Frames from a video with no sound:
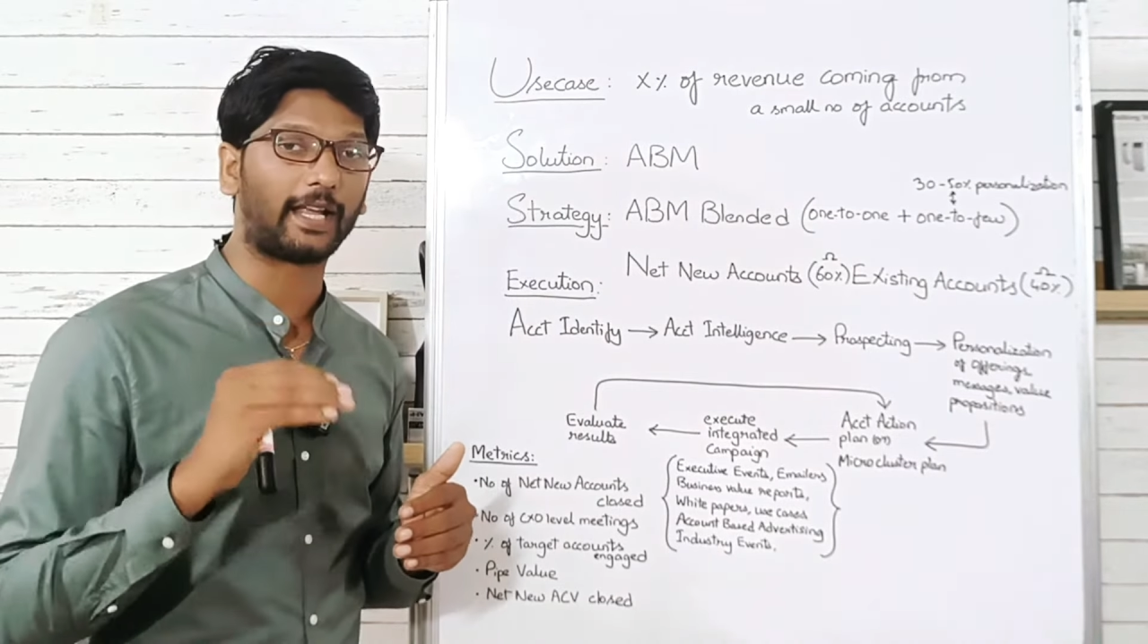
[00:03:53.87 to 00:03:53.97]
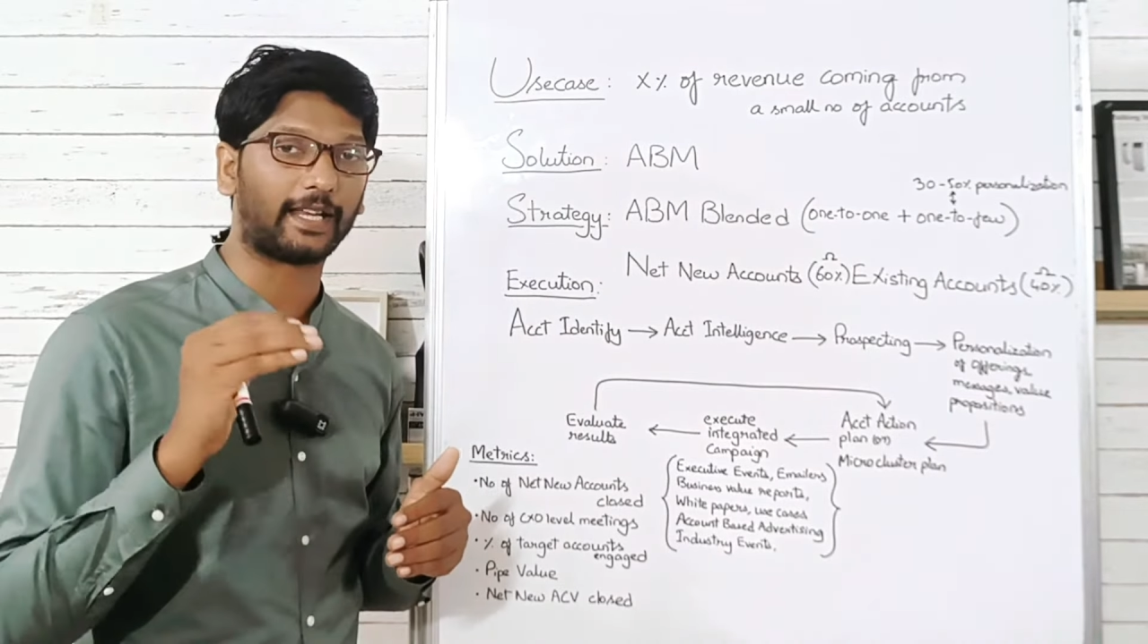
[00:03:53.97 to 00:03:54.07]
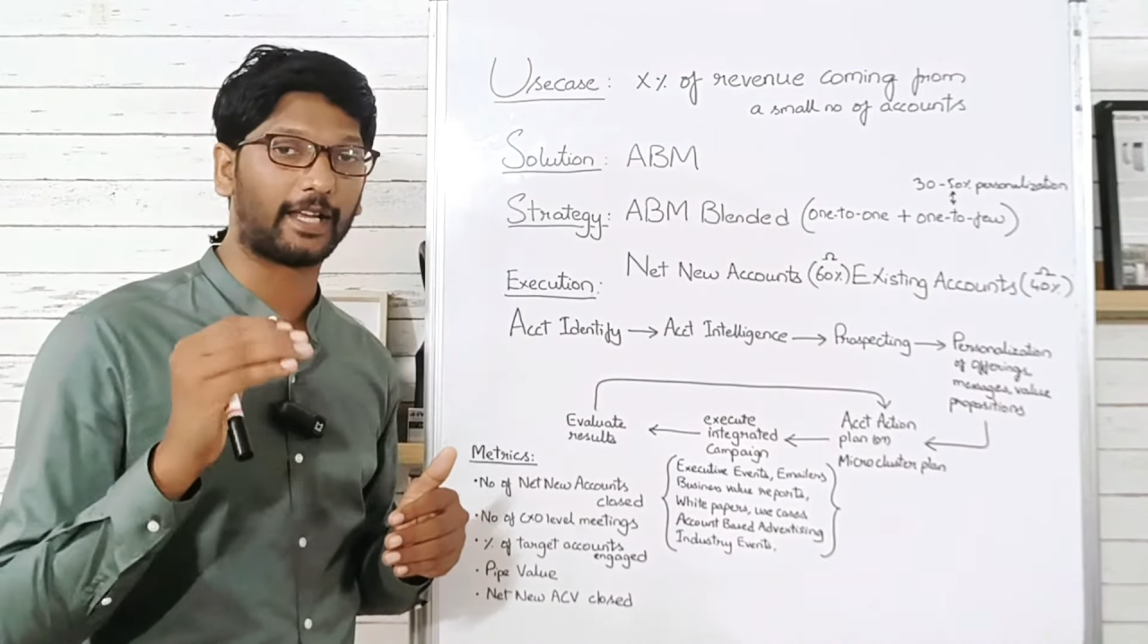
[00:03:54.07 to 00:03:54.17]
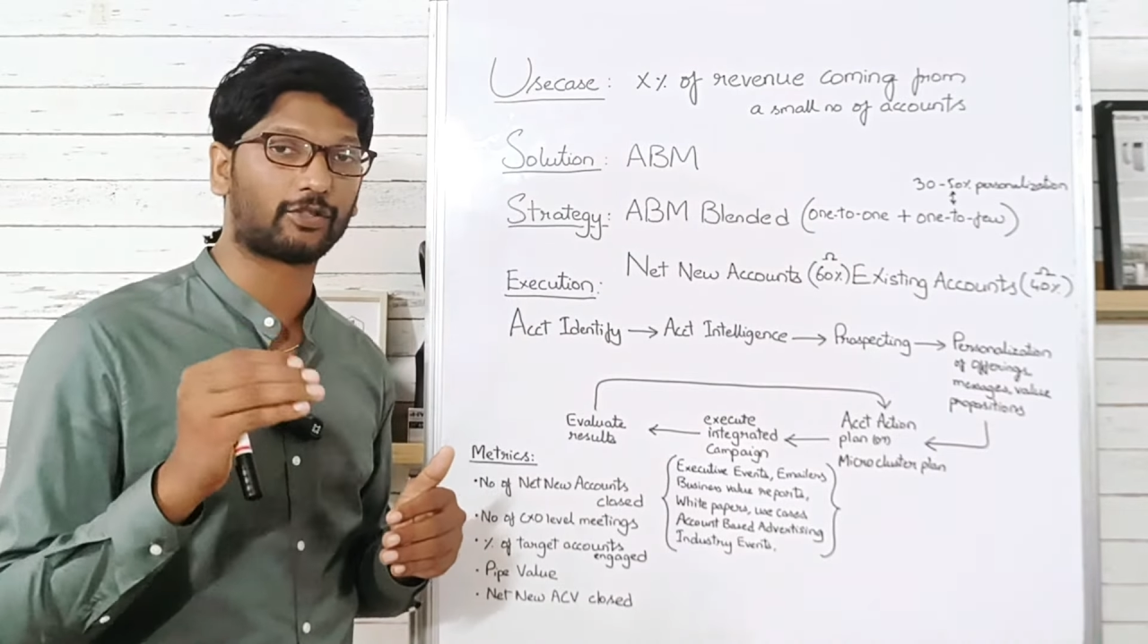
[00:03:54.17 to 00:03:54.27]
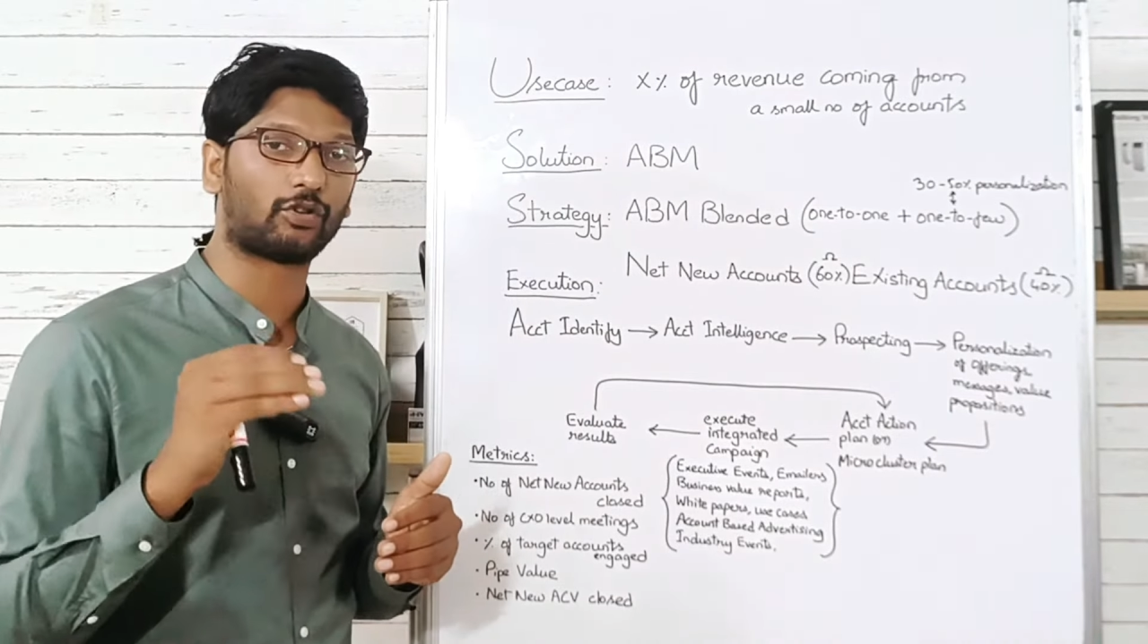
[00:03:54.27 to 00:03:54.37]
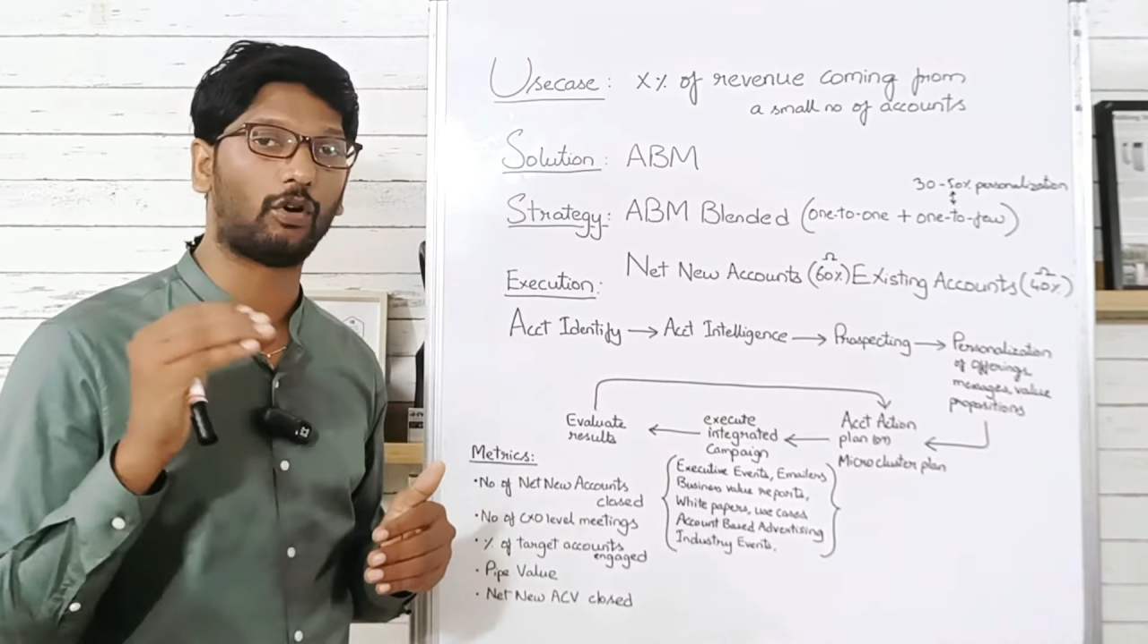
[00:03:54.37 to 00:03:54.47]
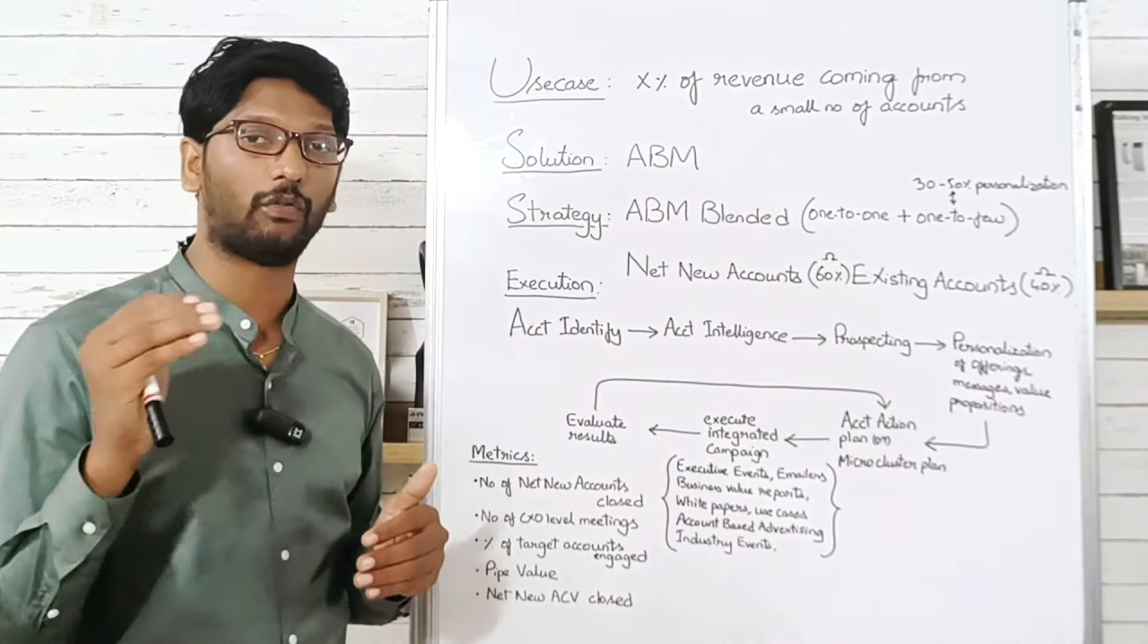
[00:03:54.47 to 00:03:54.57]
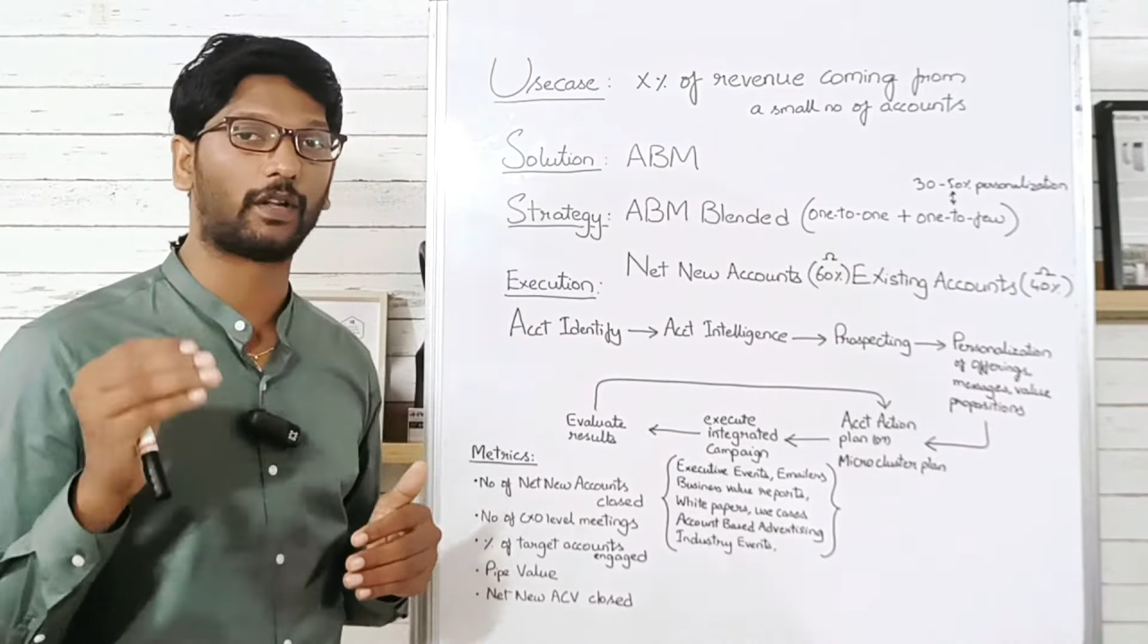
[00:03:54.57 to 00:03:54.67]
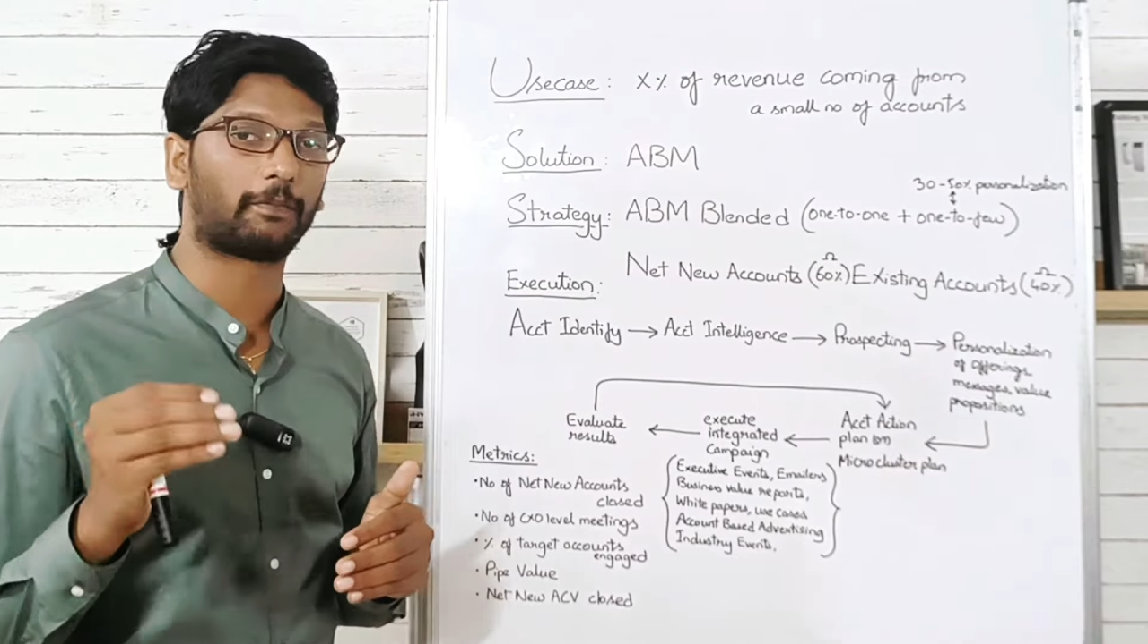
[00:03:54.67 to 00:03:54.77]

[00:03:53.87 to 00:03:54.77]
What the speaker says: engaged over